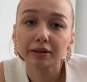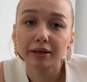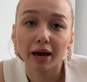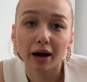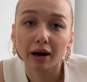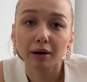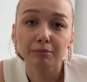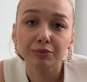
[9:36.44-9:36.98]

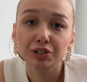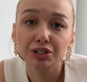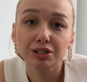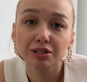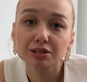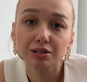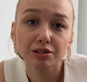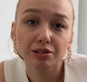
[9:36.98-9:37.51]
yeah, I'm
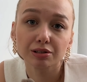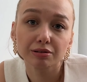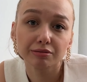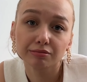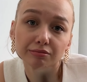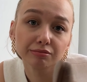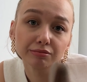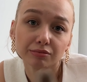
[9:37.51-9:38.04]
just
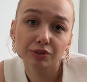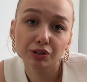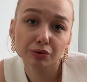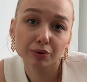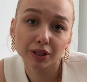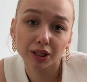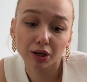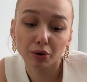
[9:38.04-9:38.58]

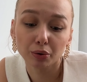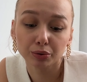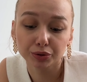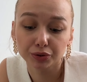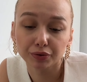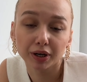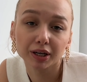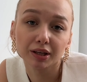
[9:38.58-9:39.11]
doing the old
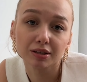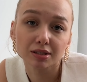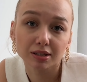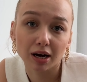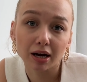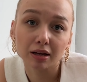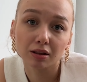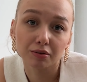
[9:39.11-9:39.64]
granny
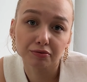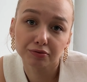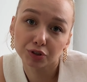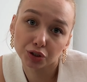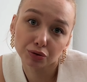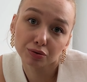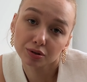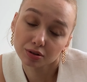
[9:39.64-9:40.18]
style of
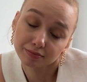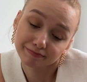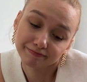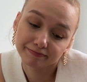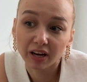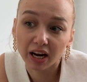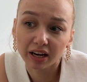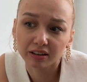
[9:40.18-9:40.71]
shoes.
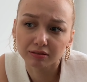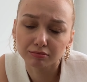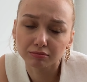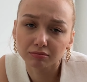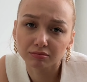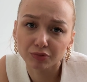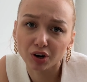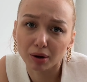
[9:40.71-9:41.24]
I
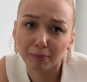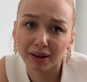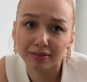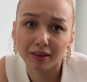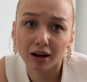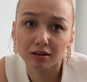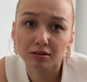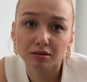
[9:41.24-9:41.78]
recommend
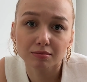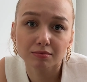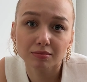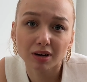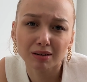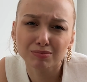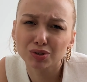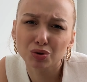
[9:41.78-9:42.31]
that.
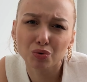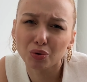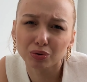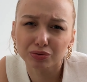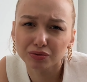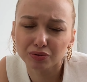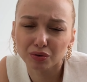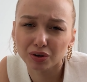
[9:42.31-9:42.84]
I'm too
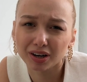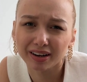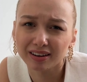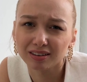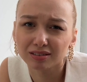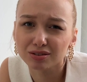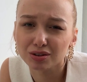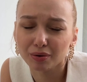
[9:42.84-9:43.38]
old for
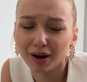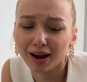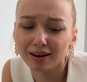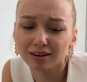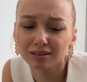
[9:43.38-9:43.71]
heels, okay?